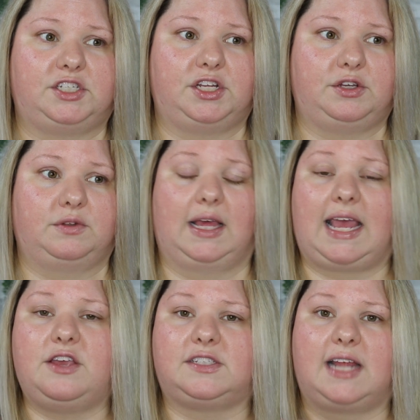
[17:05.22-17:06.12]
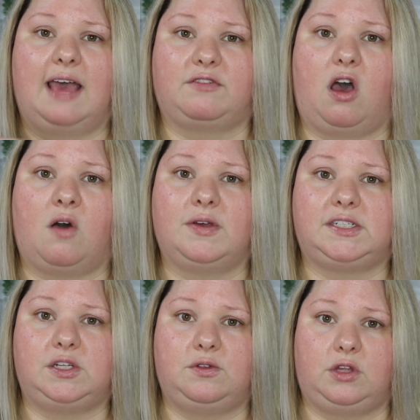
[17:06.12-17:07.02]
to do, like, I used to have to
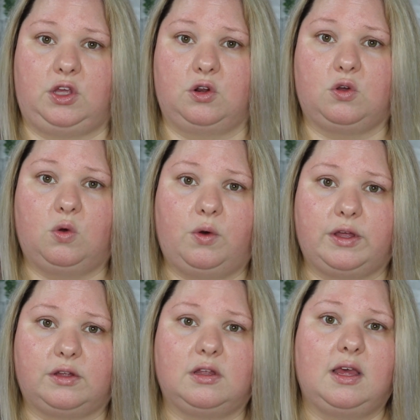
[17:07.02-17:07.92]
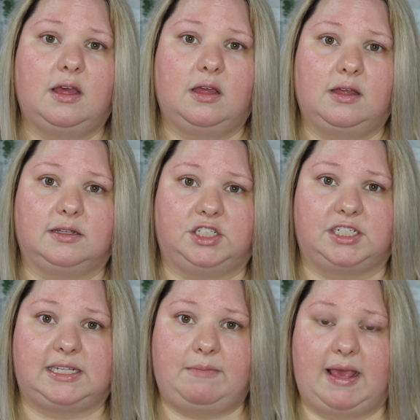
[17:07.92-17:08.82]
always do the cuticle oil
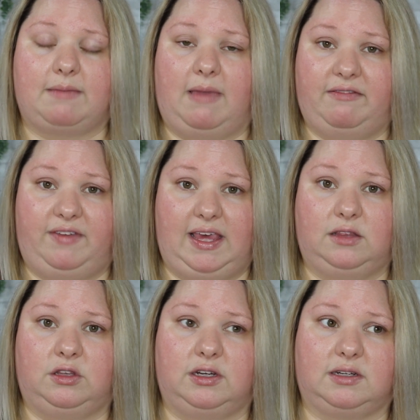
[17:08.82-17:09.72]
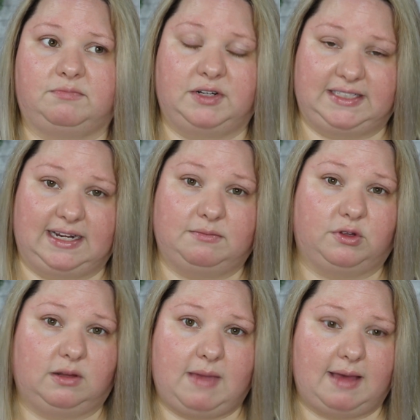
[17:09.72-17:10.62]
just to make my feet look
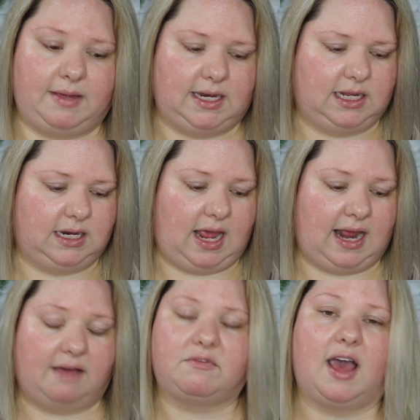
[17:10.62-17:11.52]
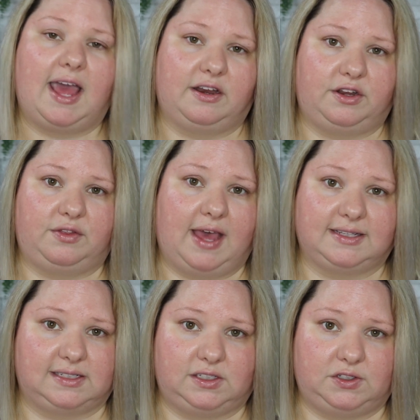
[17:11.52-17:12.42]
presentable, in my opinion, and I've not had to do
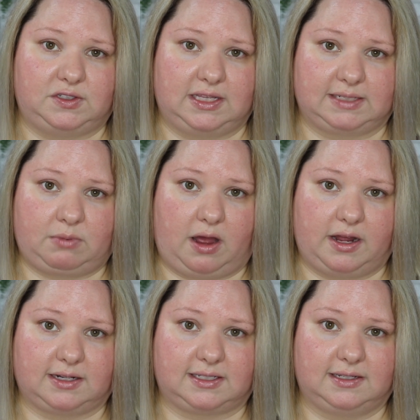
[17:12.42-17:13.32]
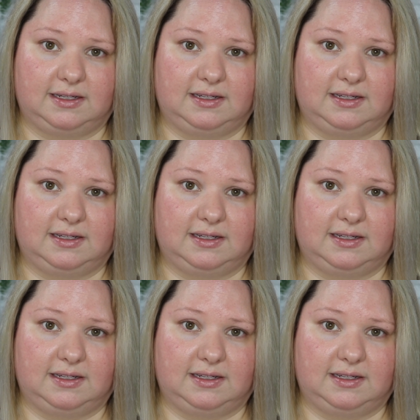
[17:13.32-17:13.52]
that since using this product.